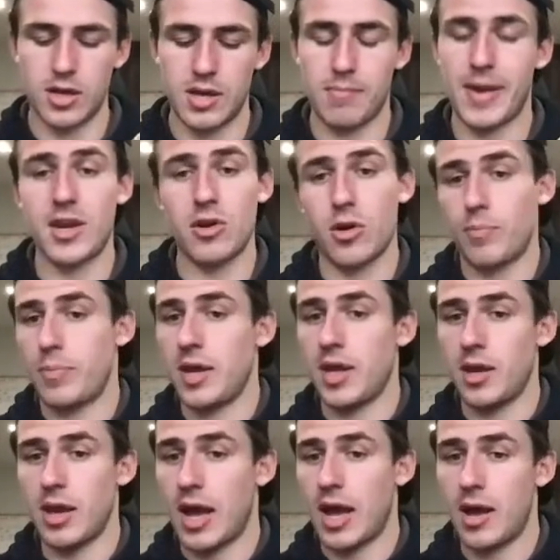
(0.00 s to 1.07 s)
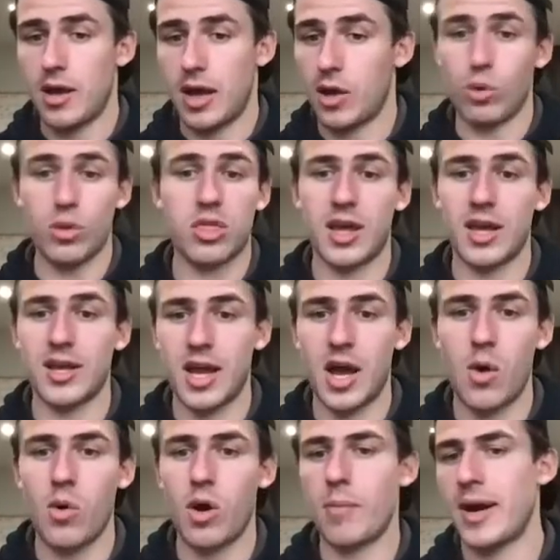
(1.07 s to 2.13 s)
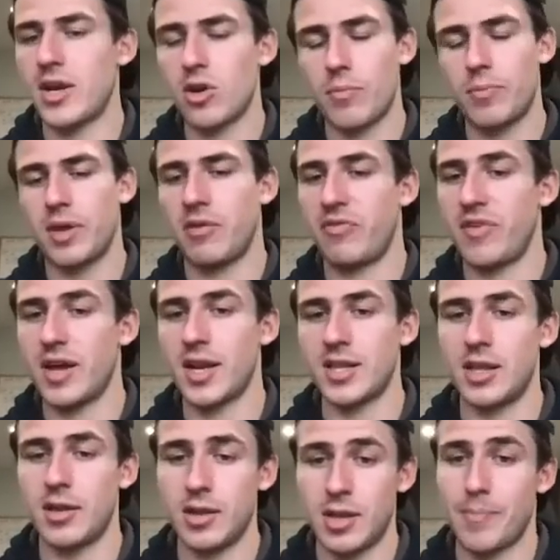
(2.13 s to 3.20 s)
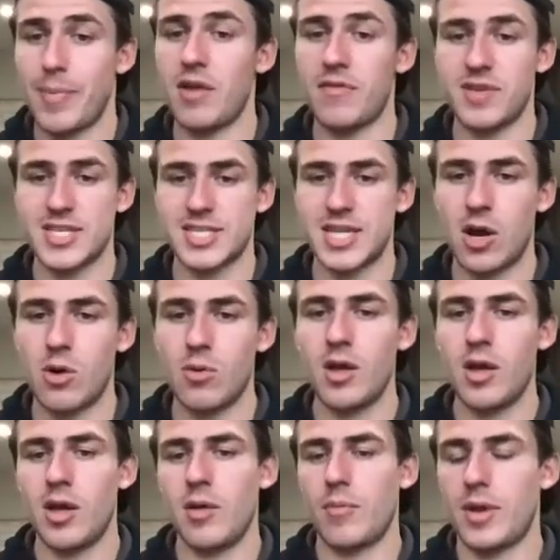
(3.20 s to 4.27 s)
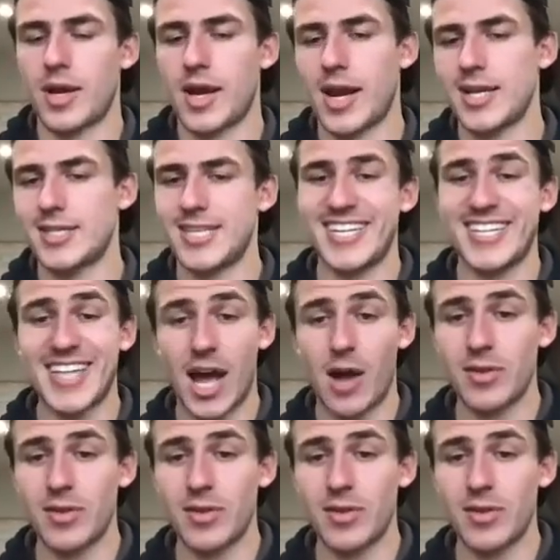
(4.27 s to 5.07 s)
might not be a good thing now. I might not be feeling the benefits now, but I guarantee down the